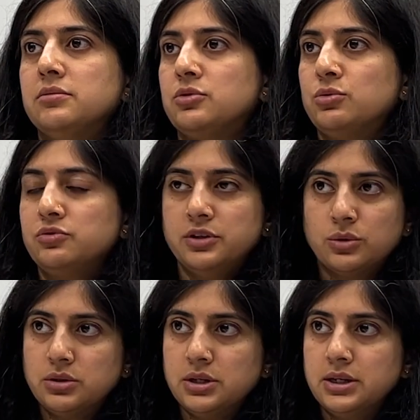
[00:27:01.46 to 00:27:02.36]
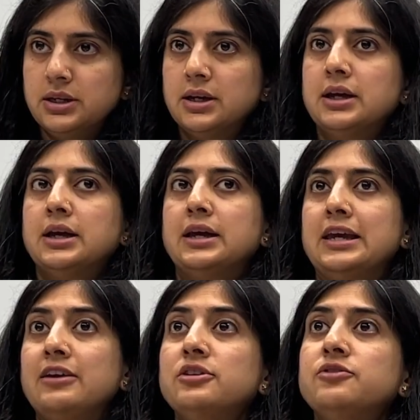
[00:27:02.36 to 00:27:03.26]
through VOD.
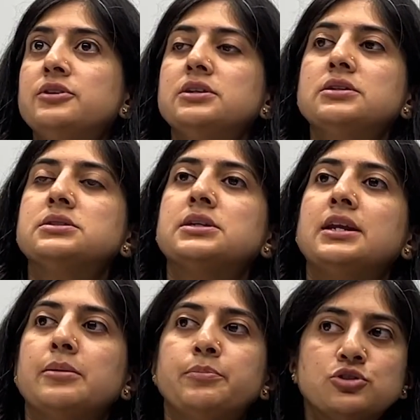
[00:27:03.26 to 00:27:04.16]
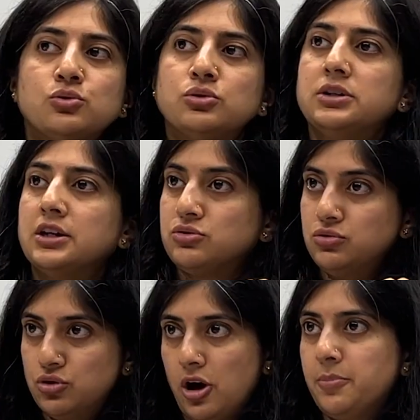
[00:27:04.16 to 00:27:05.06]
Even if it is an episode that's
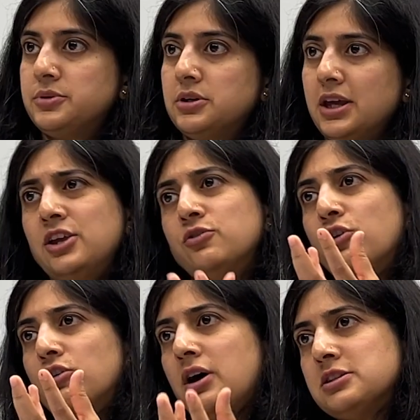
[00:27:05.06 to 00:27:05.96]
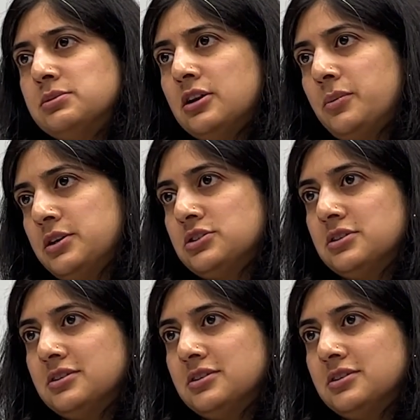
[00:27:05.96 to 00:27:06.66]
dropped. Hey, you forgot to ask me that question.